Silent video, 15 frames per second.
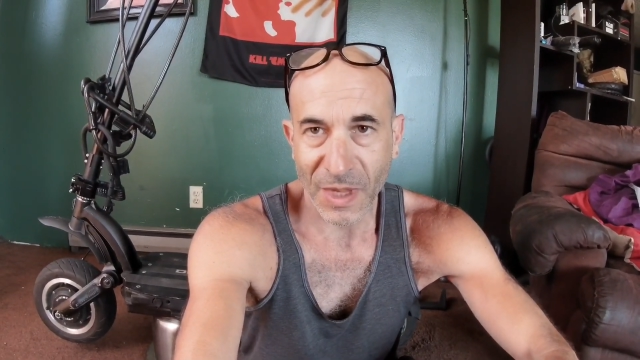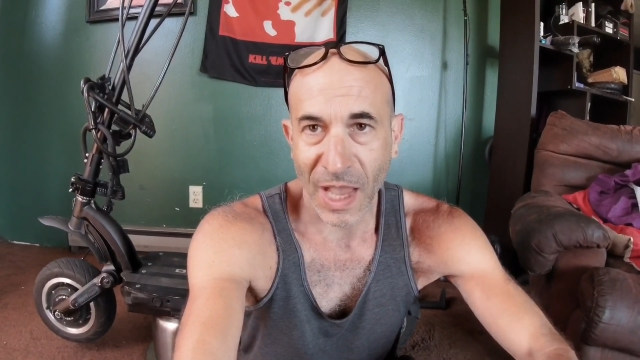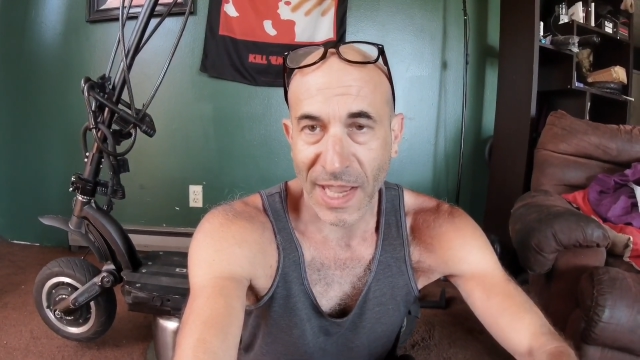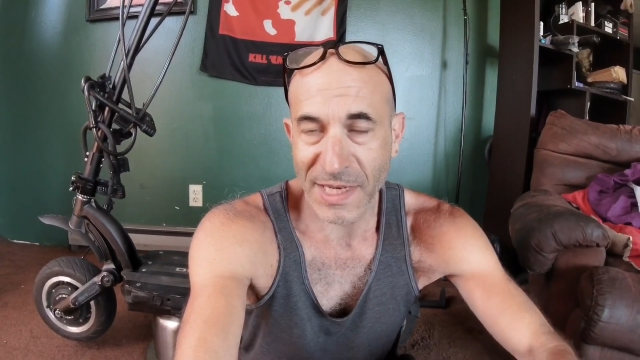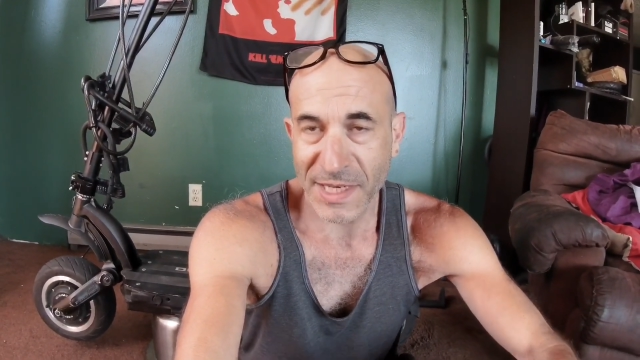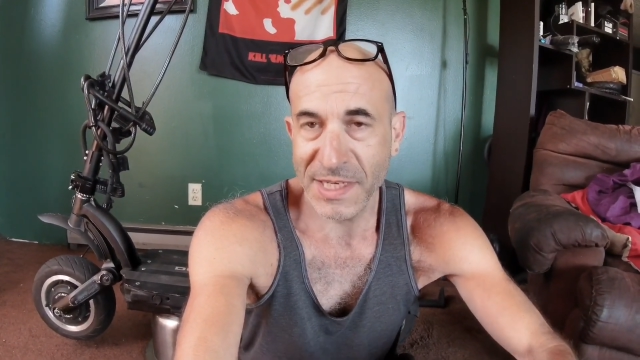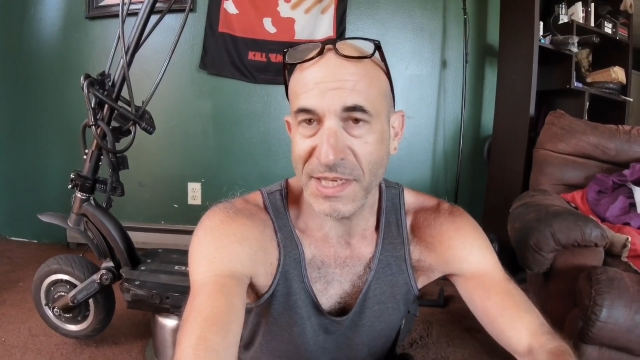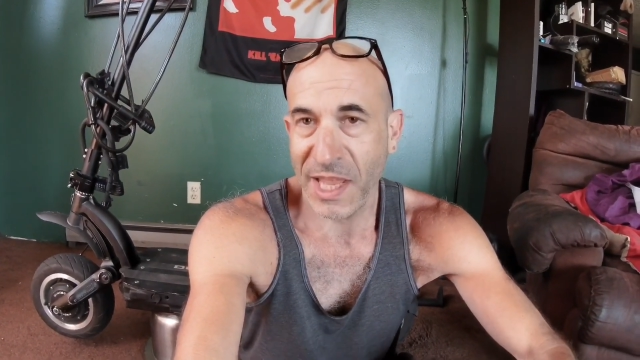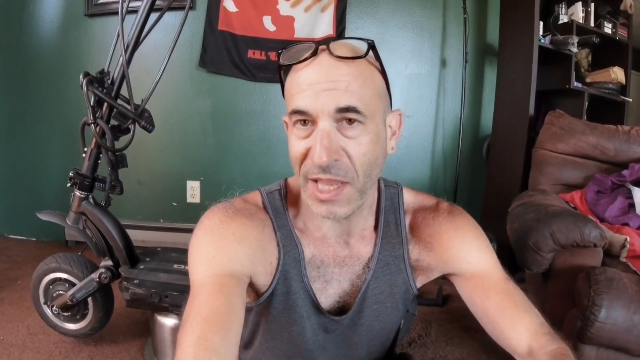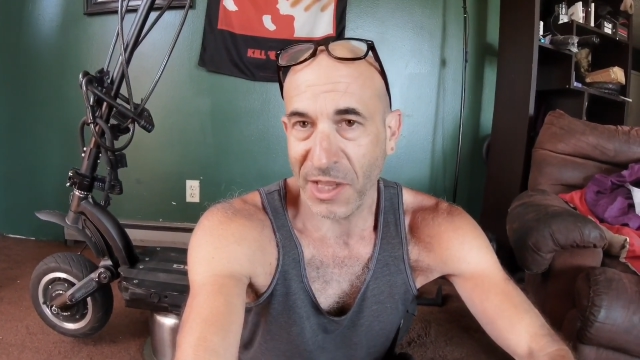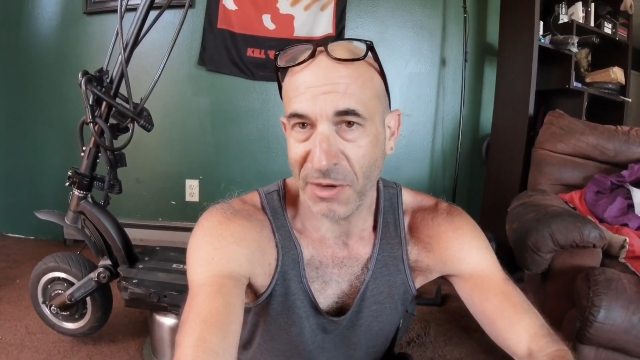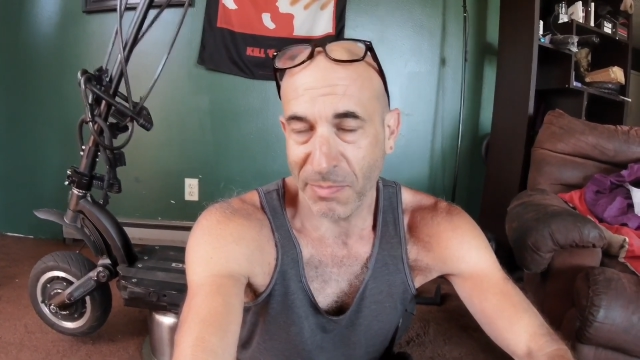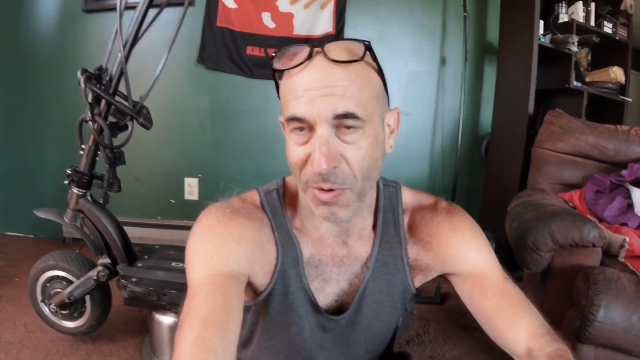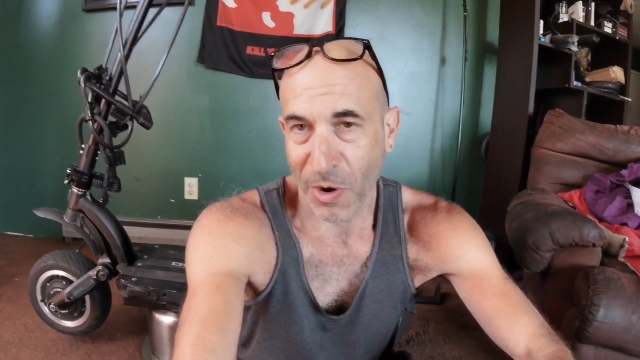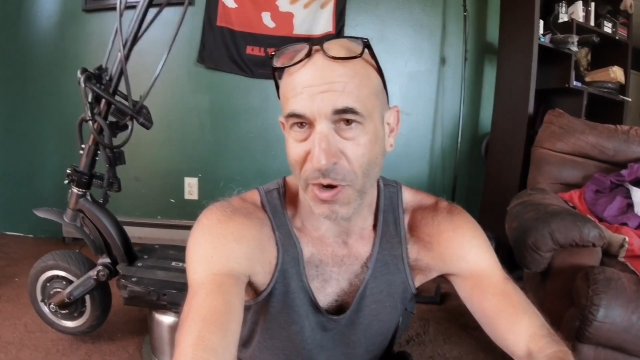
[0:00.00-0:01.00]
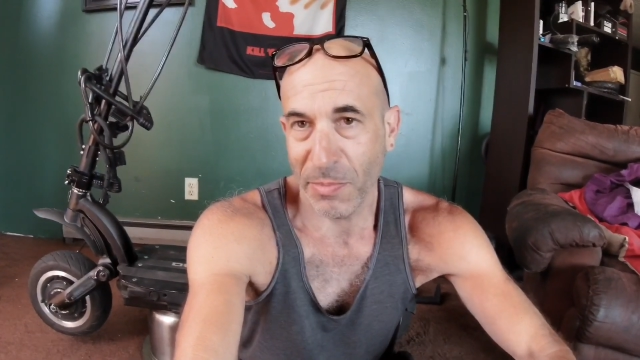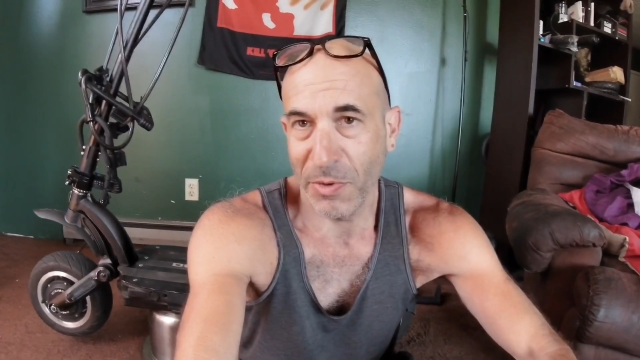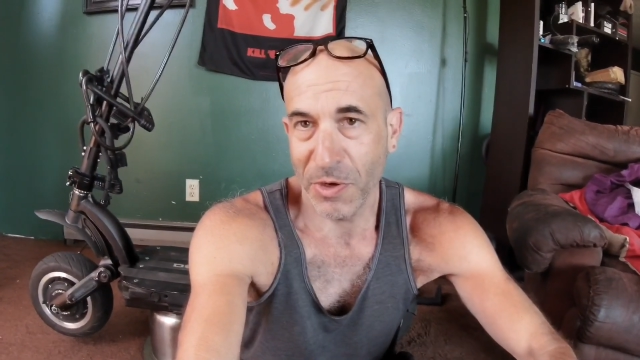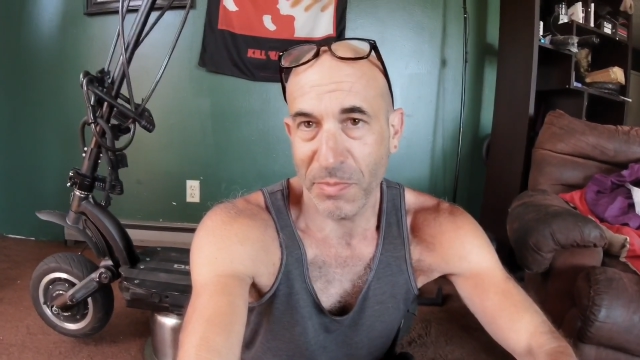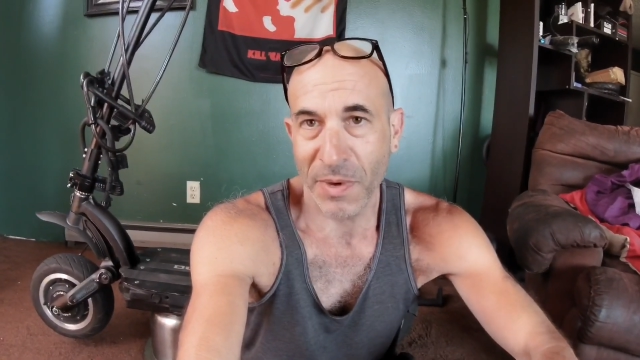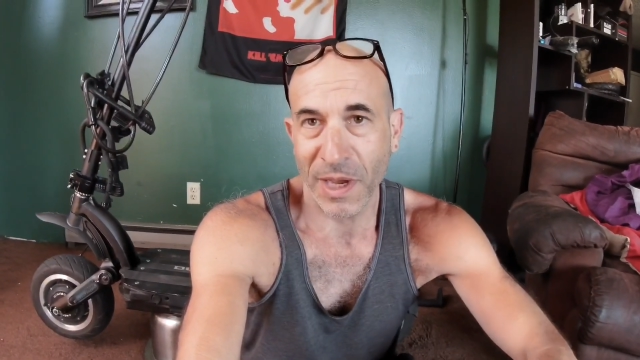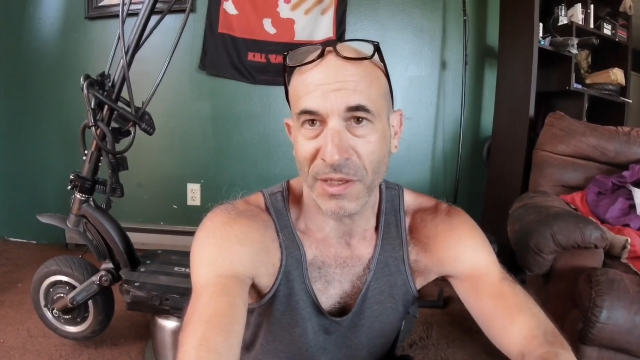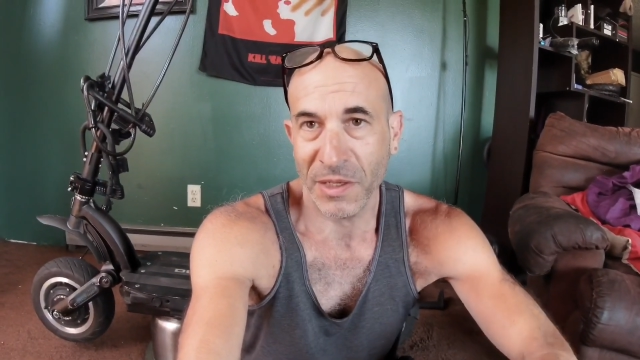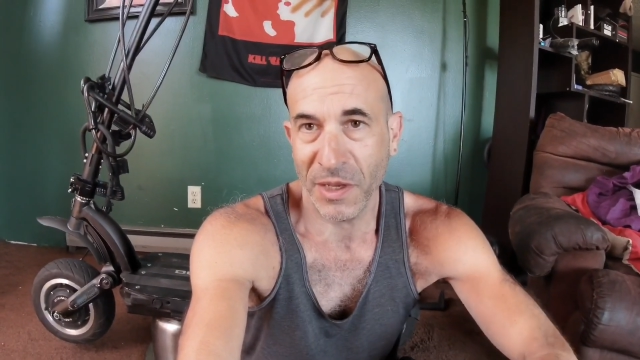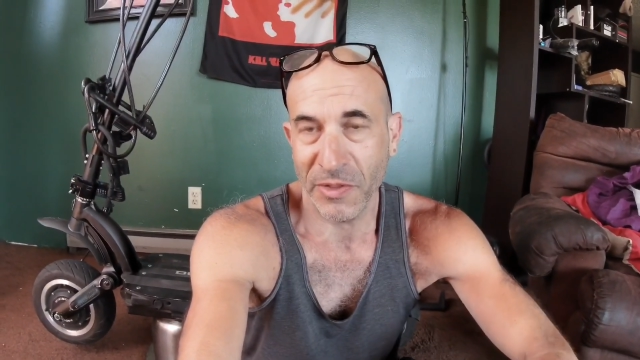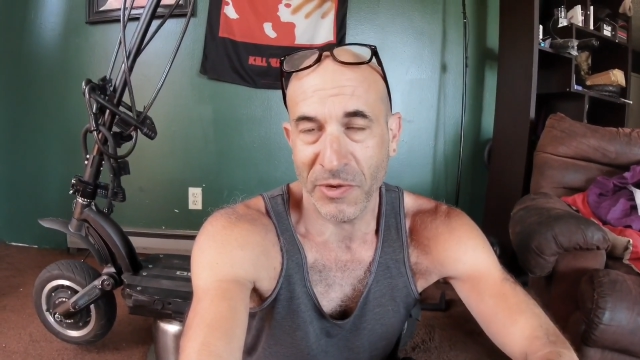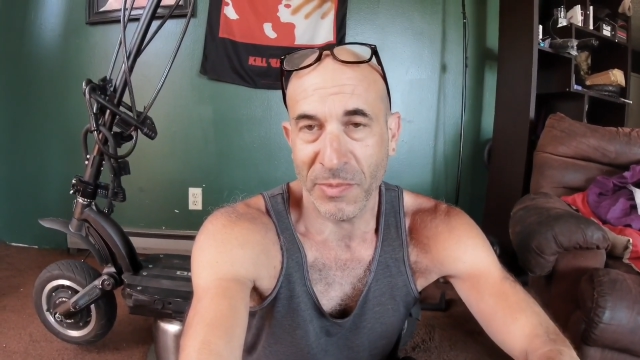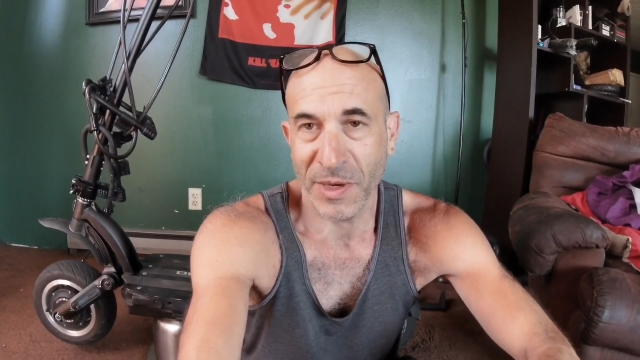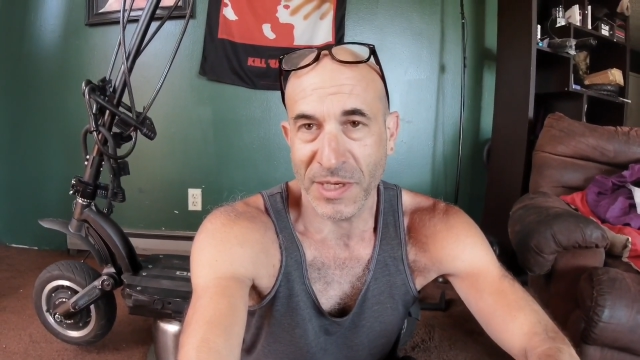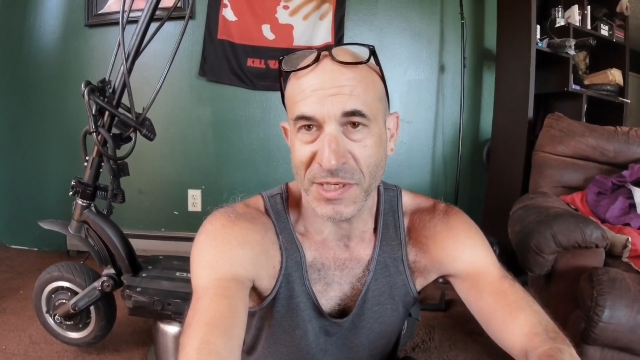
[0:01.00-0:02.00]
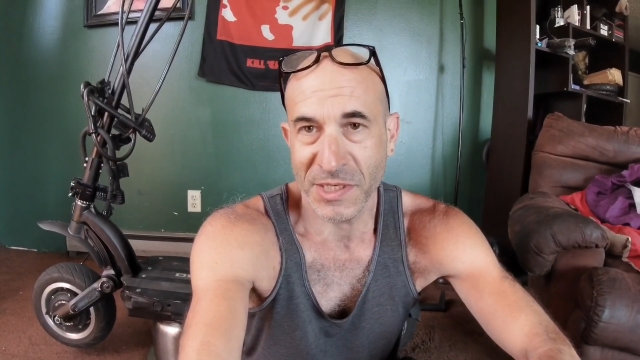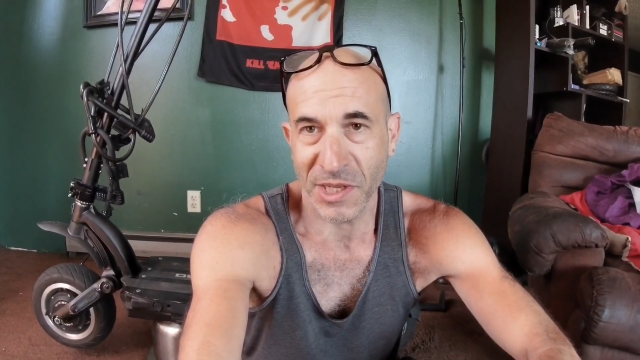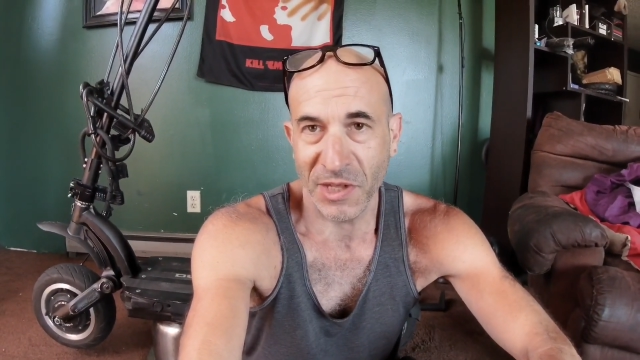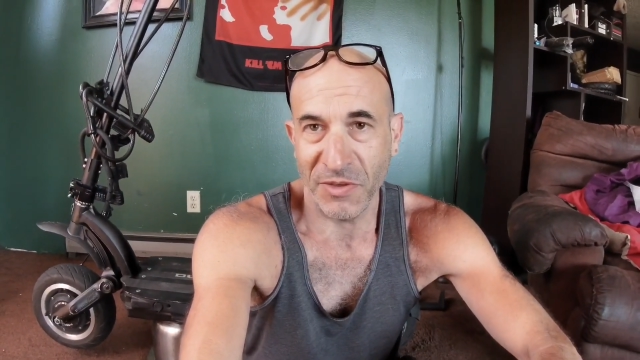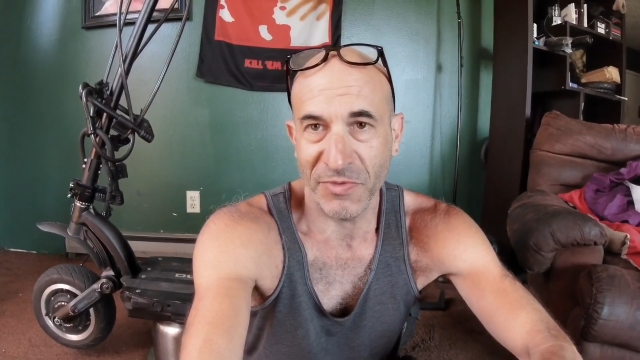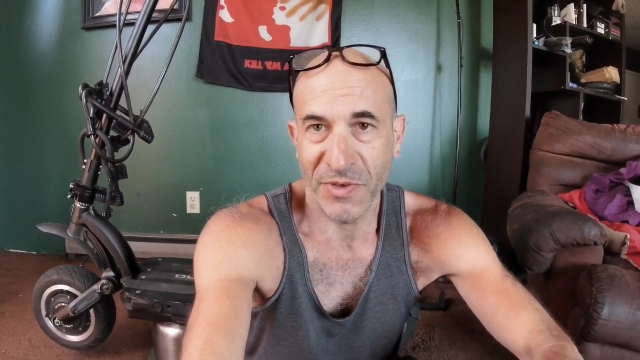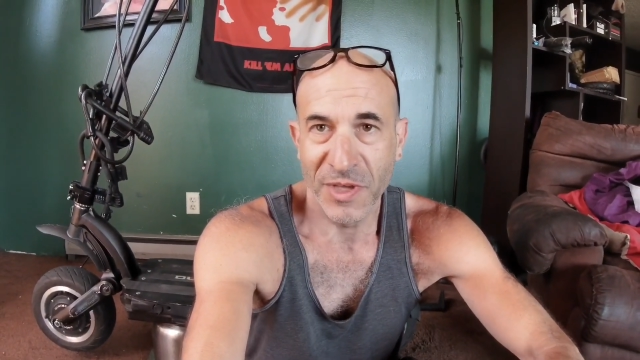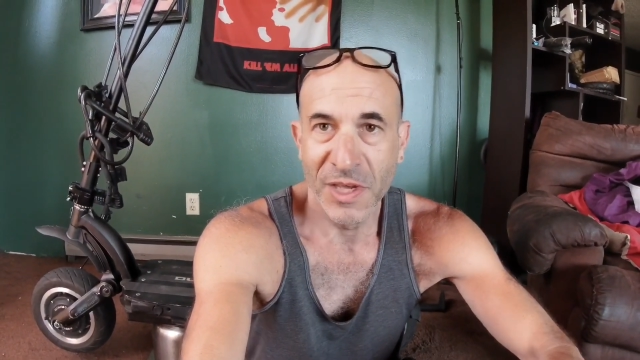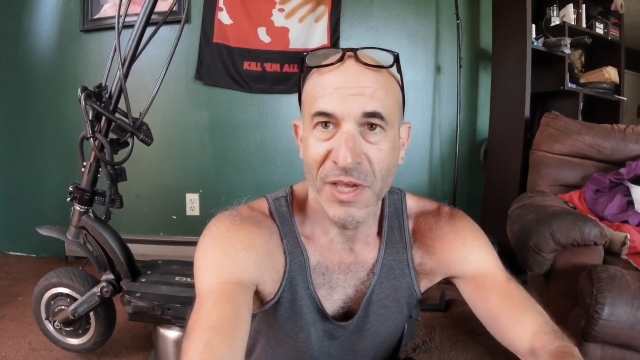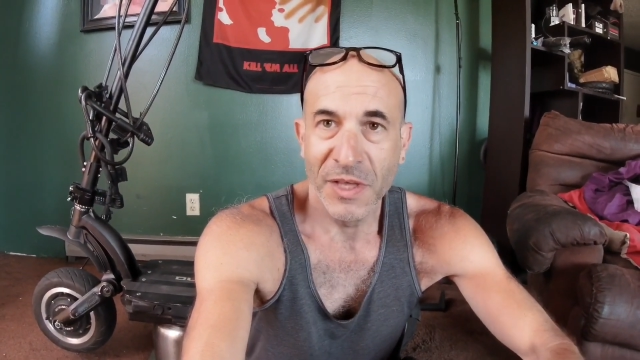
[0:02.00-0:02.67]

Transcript: I did take it apart and put it back together myself.